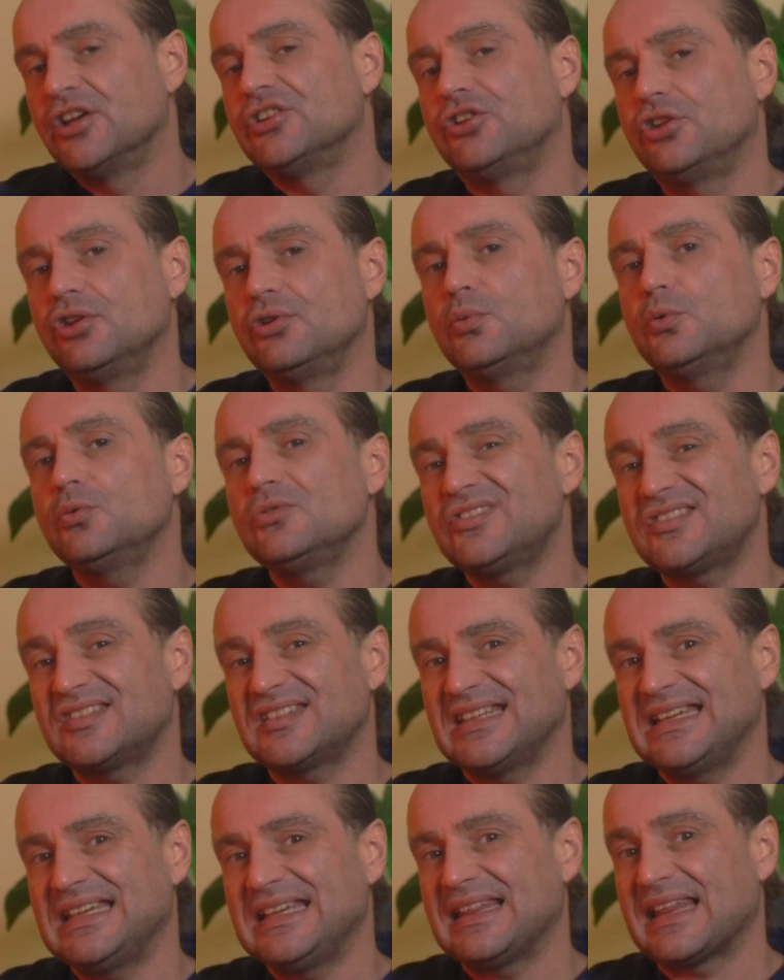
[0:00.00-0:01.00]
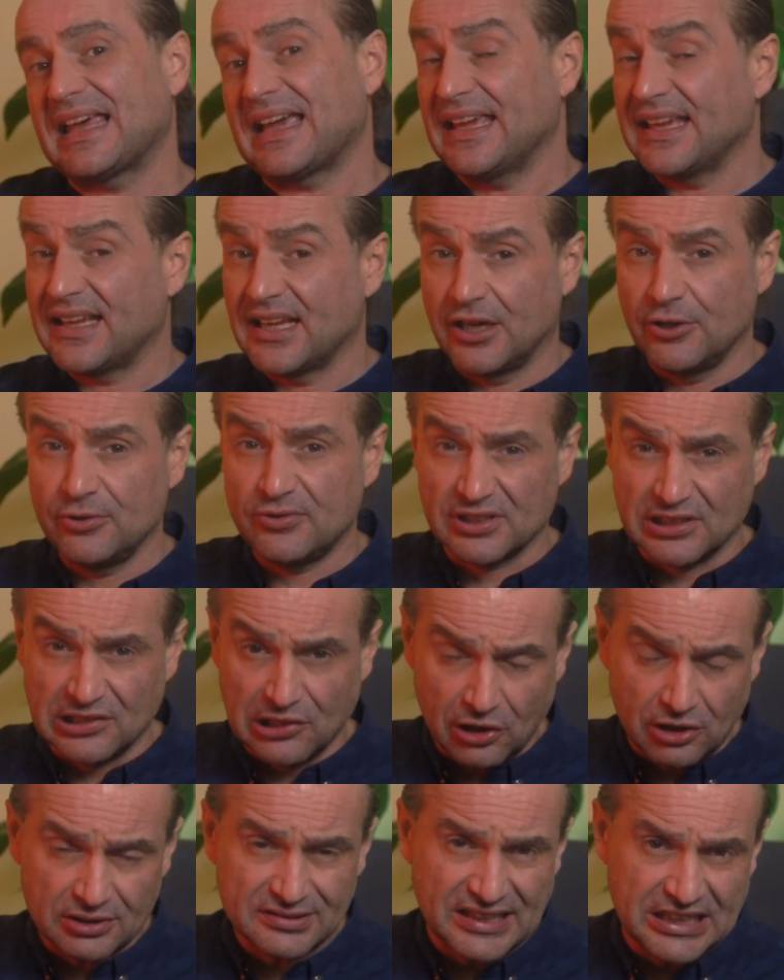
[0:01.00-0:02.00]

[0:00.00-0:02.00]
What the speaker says: you will see that it goes a lot